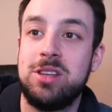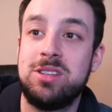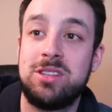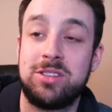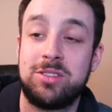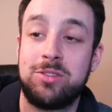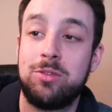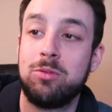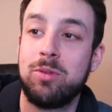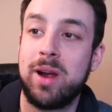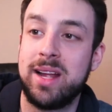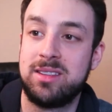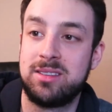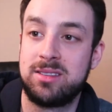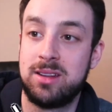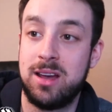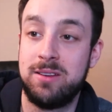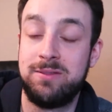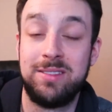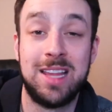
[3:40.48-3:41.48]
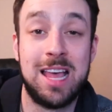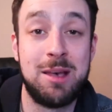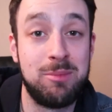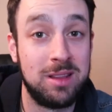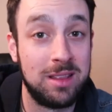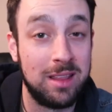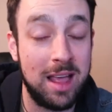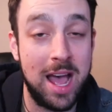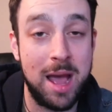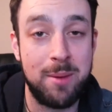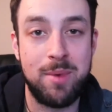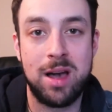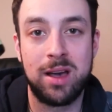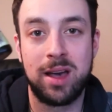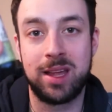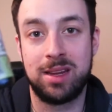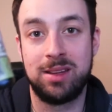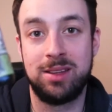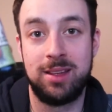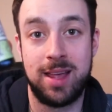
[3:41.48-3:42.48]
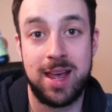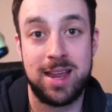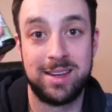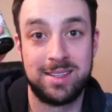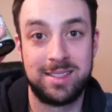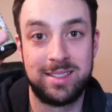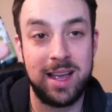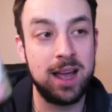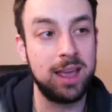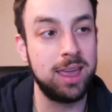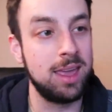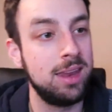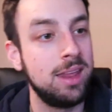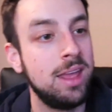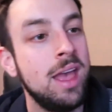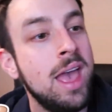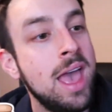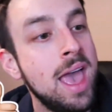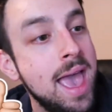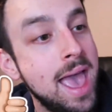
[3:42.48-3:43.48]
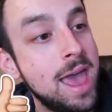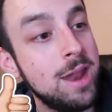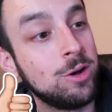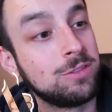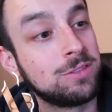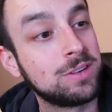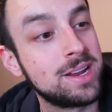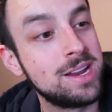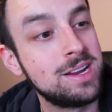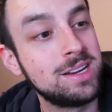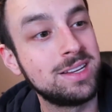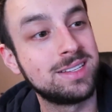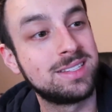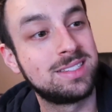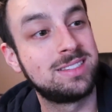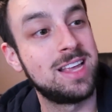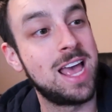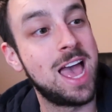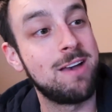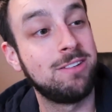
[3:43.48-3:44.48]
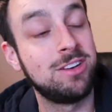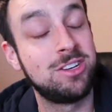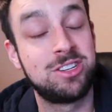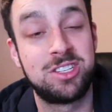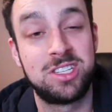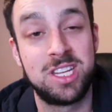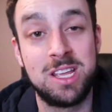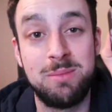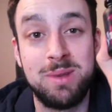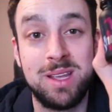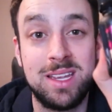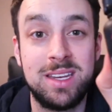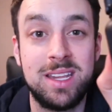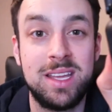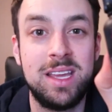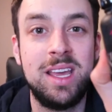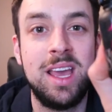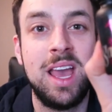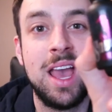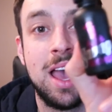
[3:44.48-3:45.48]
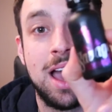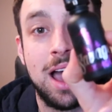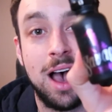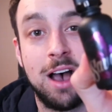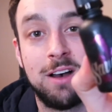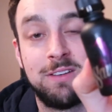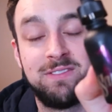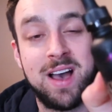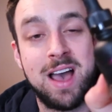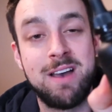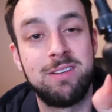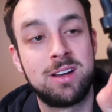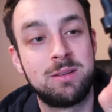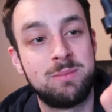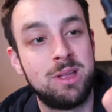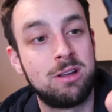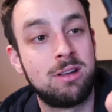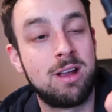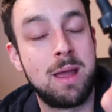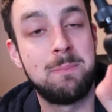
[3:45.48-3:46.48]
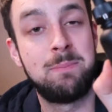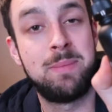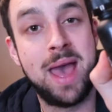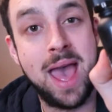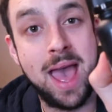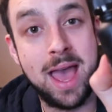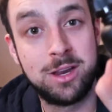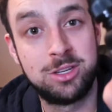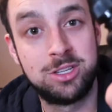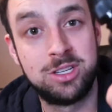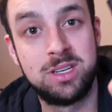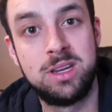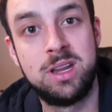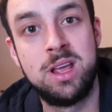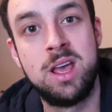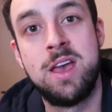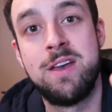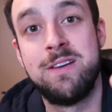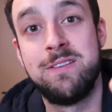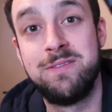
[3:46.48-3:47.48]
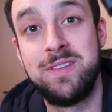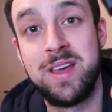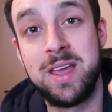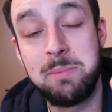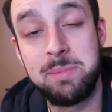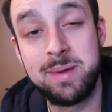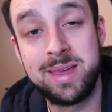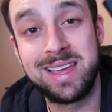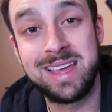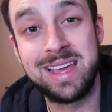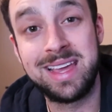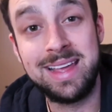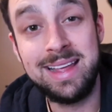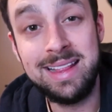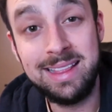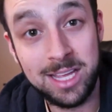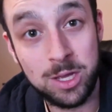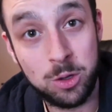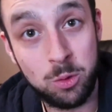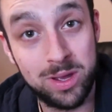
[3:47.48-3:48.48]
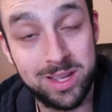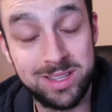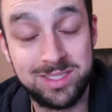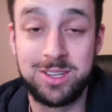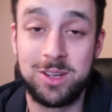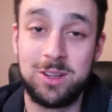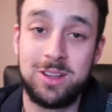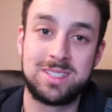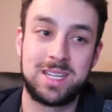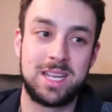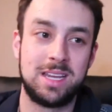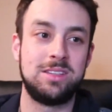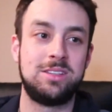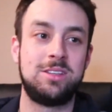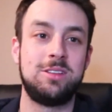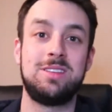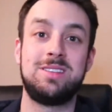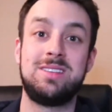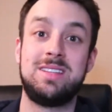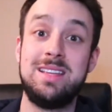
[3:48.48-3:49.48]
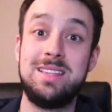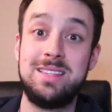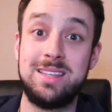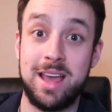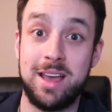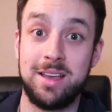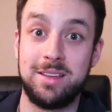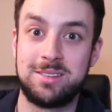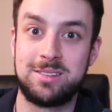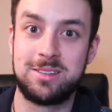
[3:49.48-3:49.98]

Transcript: COA, available on products page. Lion X's full spectrum CBD oil is made from a whole, organic hemp extract. All the company's products are